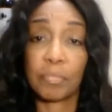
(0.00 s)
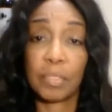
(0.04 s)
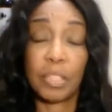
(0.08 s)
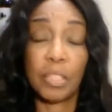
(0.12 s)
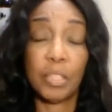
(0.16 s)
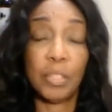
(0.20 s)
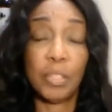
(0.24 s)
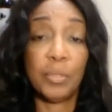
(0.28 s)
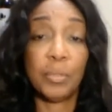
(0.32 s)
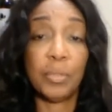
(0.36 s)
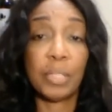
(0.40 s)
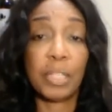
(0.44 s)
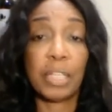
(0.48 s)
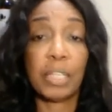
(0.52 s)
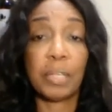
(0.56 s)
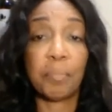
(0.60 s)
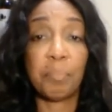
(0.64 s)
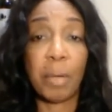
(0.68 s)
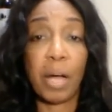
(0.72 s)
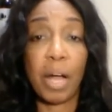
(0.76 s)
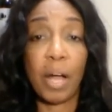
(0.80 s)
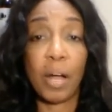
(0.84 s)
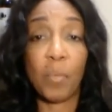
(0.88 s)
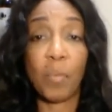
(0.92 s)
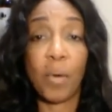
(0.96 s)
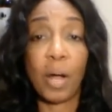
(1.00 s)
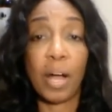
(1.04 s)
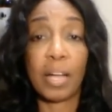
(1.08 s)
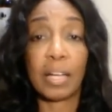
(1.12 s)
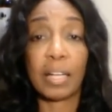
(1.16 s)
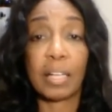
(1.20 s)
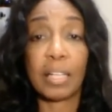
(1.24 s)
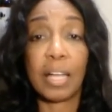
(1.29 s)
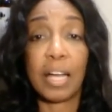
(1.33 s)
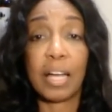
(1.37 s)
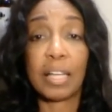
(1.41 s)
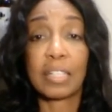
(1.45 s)
you can buy wine
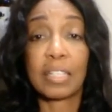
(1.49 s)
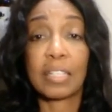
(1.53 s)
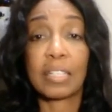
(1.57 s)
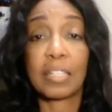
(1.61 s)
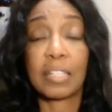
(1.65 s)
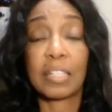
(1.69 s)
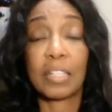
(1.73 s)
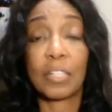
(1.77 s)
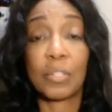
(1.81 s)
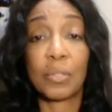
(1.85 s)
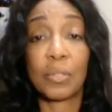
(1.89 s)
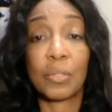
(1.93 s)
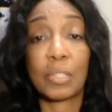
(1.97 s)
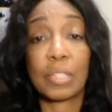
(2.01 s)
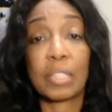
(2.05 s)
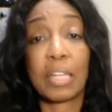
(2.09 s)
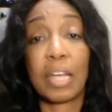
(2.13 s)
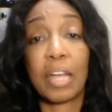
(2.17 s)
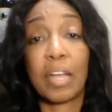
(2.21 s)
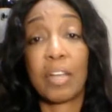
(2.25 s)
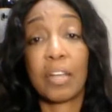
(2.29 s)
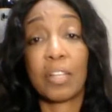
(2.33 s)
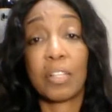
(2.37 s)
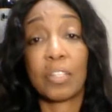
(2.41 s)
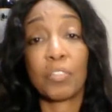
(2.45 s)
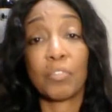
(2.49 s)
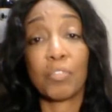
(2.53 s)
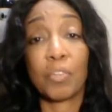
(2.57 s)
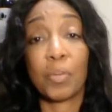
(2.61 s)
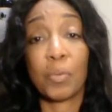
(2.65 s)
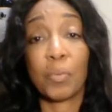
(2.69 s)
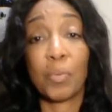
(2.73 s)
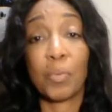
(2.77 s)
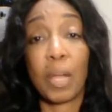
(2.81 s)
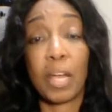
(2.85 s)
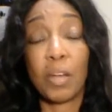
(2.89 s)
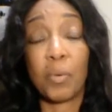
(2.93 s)
glasses and it'll say it's
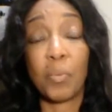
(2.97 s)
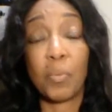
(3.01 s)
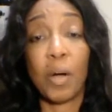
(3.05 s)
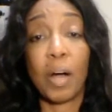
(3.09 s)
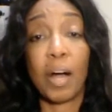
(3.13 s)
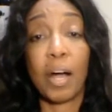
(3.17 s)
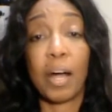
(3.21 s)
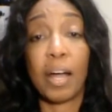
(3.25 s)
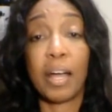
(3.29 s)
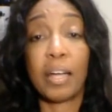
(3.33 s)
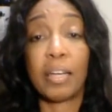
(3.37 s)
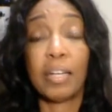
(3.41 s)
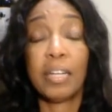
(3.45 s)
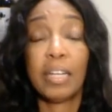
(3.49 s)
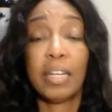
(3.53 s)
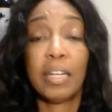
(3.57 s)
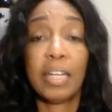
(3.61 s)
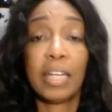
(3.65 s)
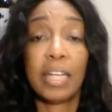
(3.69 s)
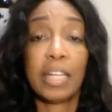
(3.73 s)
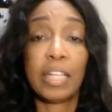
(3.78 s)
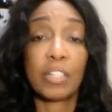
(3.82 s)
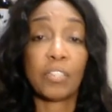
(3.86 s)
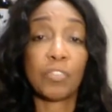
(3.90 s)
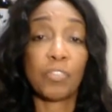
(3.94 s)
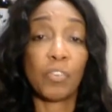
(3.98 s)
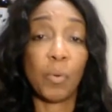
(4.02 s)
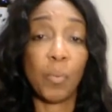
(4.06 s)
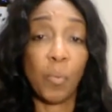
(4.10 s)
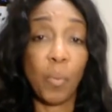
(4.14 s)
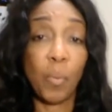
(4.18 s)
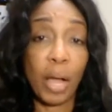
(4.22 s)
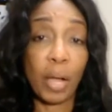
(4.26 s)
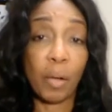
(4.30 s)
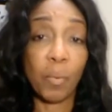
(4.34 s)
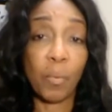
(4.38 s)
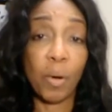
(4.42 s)
for red wine, it's for
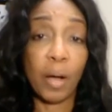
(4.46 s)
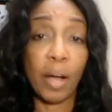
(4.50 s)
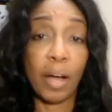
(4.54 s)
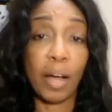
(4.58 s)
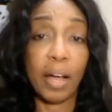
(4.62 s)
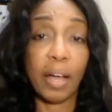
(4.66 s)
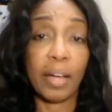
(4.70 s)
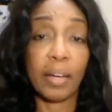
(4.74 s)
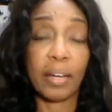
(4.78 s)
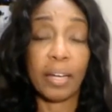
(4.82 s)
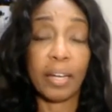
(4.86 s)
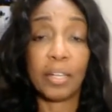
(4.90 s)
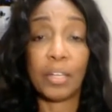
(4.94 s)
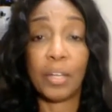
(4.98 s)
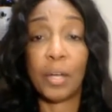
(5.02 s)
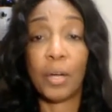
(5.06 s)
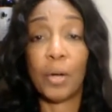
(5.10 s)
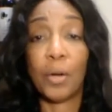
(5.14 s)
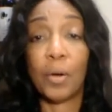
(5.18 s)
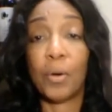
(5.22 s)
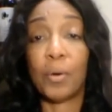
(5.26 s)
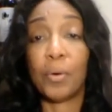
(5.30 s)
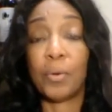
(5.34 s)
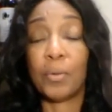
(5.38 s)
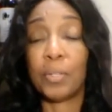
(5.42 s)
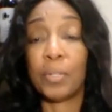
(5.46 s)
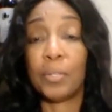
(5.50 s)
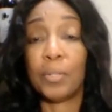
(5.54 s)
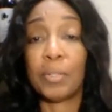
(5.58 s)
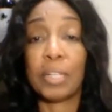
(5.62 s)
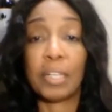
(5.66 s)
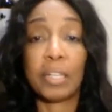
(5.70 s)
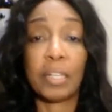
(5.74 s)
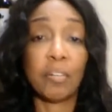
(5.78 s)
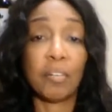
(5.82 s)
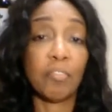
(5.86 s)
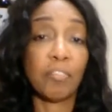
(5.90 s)
white wine. I know you
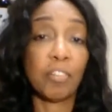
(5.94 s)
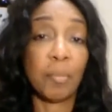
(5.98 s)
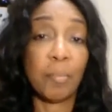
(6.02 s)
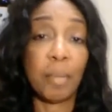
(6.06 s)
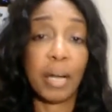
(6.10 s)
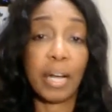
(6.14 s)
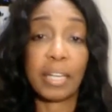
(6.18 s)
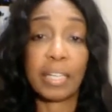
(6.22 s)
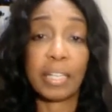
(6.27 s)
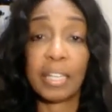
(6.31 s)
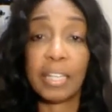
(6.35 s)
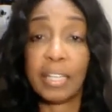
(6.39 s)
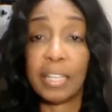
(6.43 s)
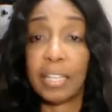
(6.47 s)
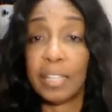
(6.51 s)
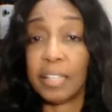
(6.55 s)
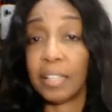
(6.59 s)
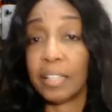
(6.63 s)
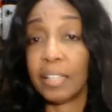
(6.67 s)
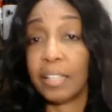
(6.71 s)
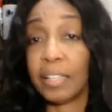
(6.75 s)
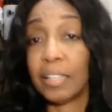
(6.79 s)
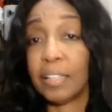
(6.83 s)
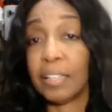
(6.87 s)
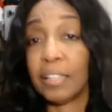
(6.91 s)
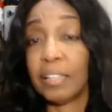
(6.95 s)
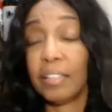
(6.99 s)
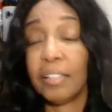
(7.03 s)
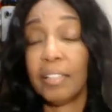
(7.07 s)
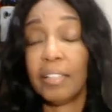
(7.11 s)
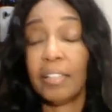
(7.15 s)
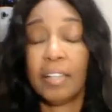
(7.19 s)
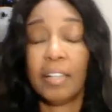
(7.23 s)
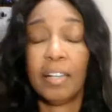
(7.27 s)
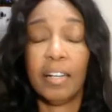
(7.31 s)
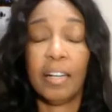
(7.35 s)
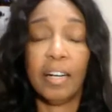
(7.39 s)
can get them from IKEA.
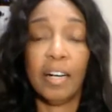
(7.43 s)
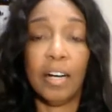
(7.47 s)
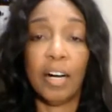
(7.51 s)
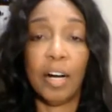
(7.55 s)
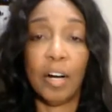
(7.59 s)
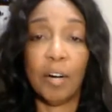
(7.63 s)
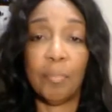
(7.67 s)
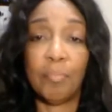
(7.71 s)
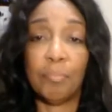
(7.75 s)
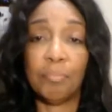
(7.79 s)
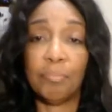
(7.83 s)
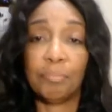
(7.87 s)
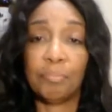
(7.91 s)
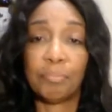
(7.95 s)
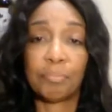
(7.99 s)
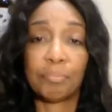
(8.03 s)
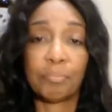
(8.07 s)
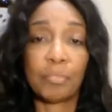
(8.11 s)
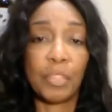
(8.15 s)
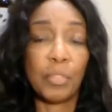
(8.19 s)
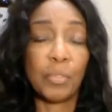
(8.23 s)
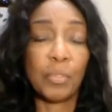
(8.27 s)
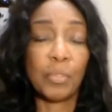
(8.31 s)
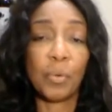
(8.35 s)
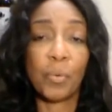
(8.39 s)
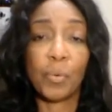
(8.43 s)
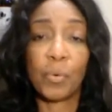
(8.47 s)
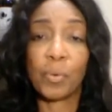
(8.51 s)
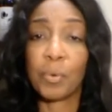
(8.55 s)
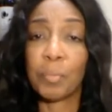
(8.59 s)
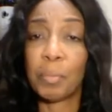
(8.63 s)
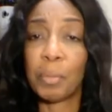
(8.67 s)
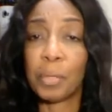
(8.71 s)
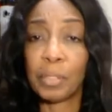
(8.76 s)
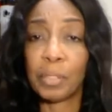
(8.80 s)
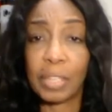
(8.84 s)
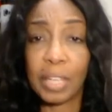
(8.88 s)
You can order
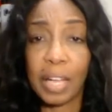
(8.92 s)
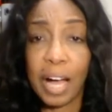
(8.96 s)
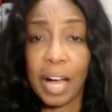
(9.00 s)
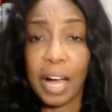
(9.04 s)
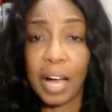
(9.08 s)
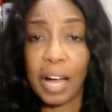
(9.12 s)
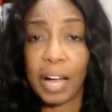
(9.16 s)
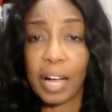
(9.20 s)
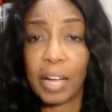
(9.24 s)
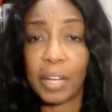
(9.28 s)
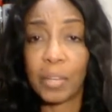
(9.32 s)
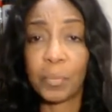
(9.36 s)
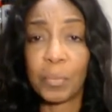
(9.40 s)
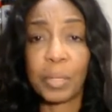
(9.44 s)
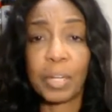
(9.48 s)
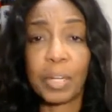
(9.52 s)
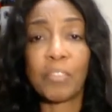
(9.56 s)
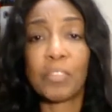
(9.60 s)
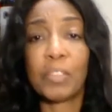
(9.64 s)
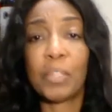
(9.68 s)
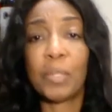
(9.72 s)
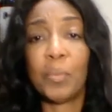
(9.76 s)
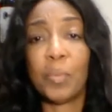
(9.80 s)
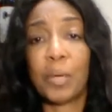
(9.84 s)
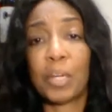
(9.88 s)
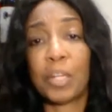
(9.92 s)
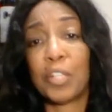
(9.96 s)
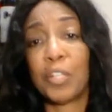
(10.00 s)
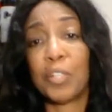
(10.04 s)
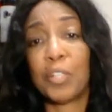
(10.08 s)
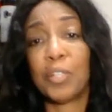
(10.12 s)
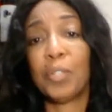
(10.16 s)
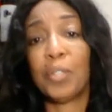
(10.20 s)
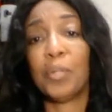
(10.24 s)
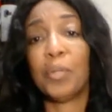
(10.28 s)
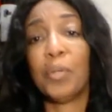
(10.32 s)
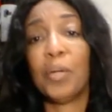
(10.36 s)
them online, whatever you want to
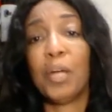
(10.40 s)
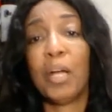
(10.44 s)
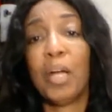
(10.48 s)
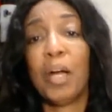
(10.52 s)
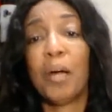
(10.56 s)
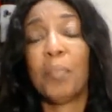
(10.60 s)
do.